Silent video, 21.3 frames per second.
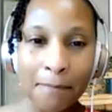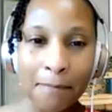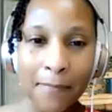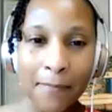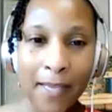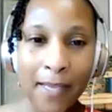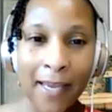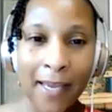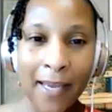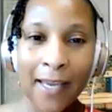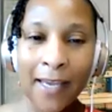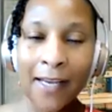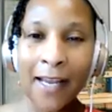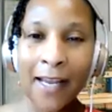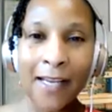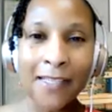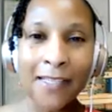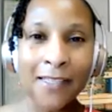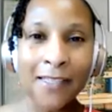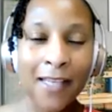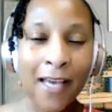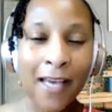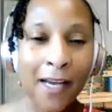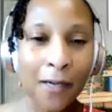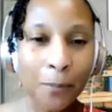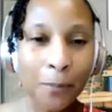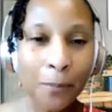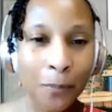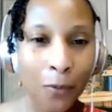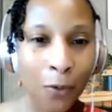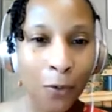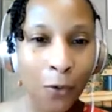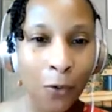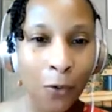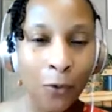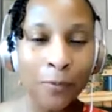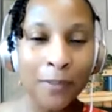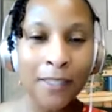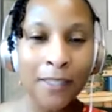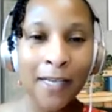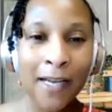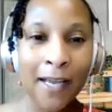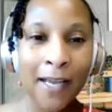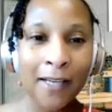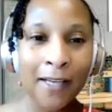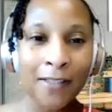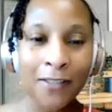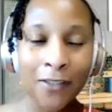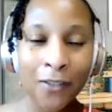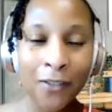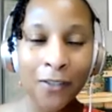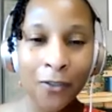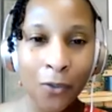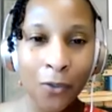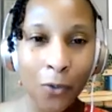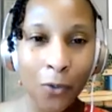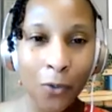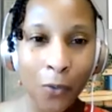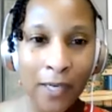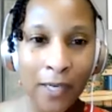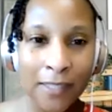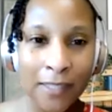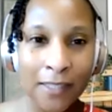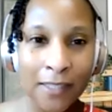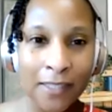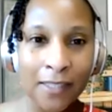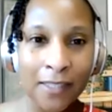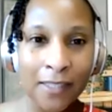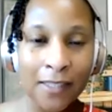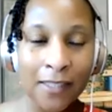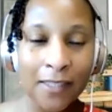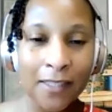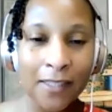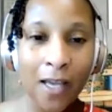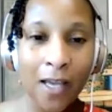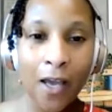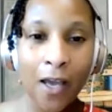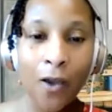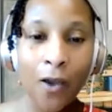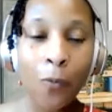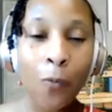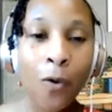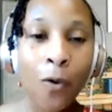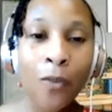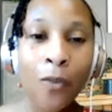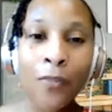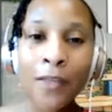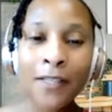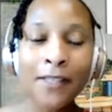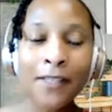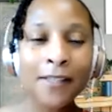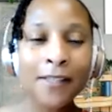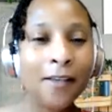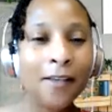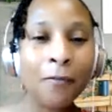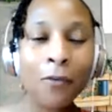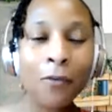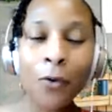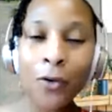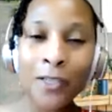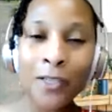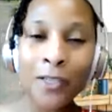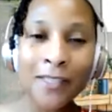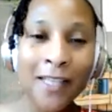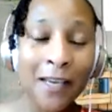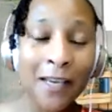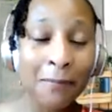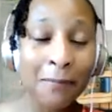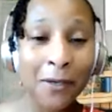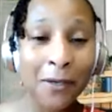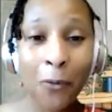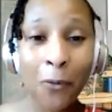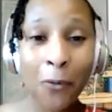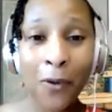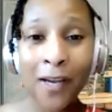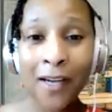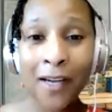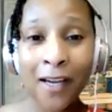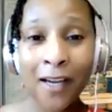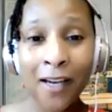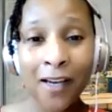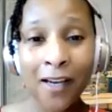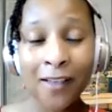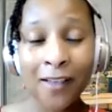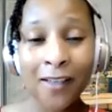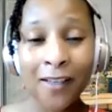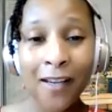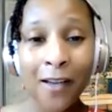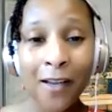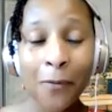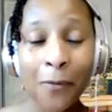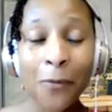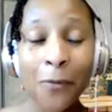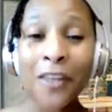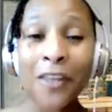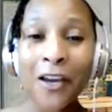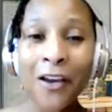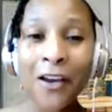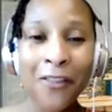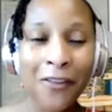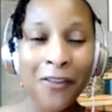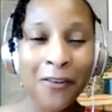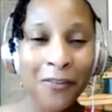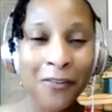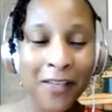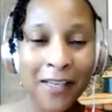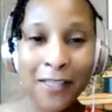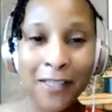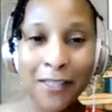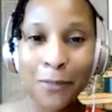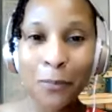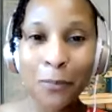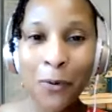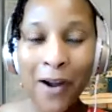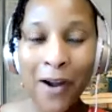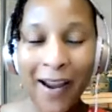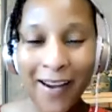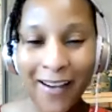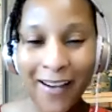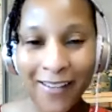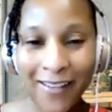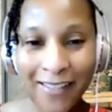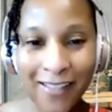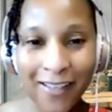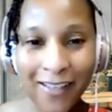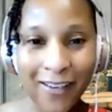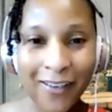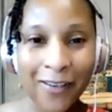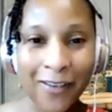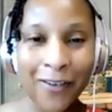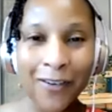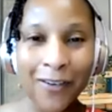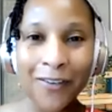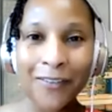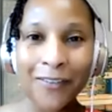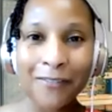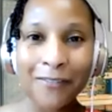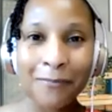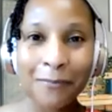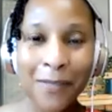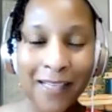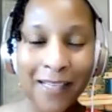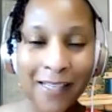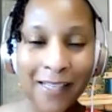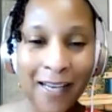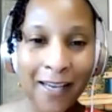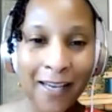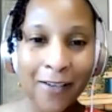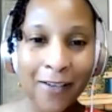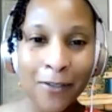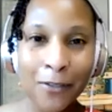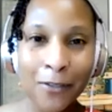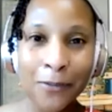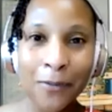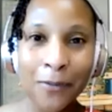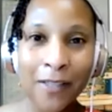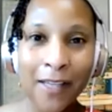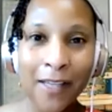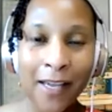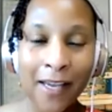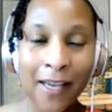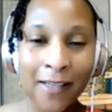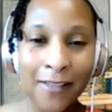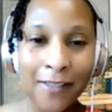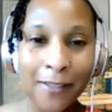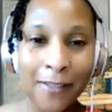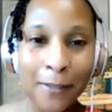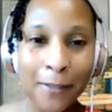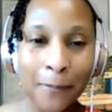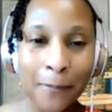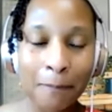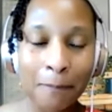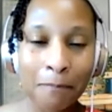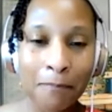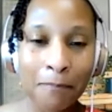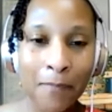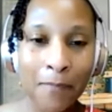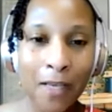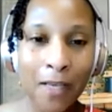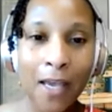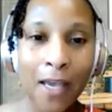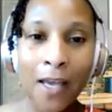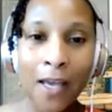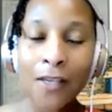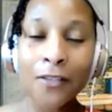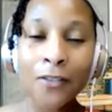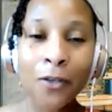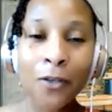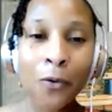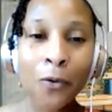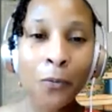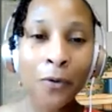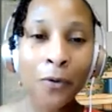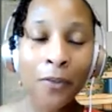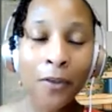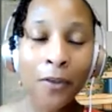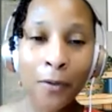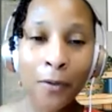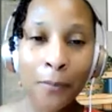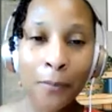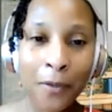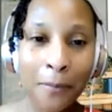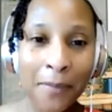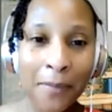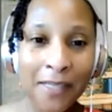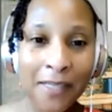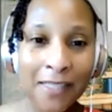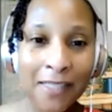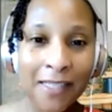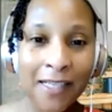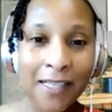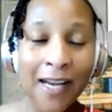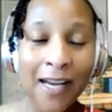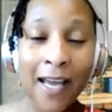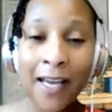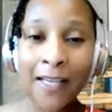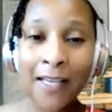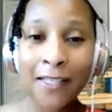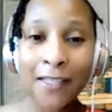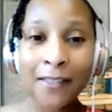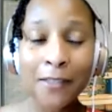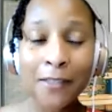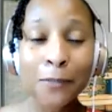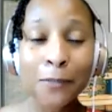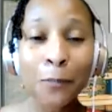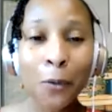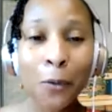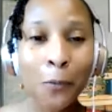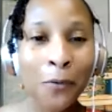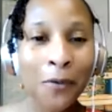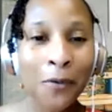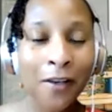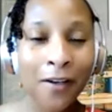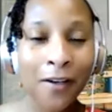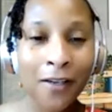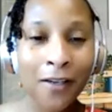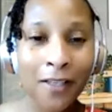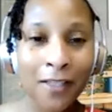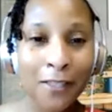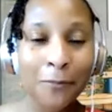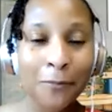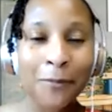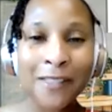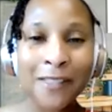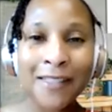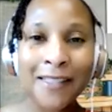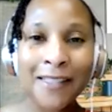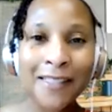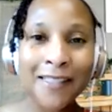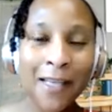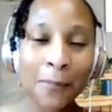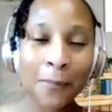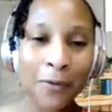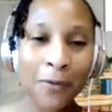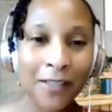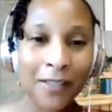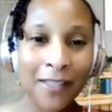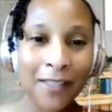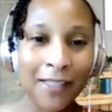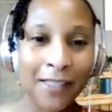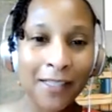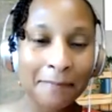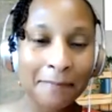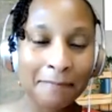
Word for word: and I just kind of probed and asked certain questions. Well, this, of course, had been going on with other things prior to her being diagnosed with cancer. So, with her permission, I spoke with her husband separately.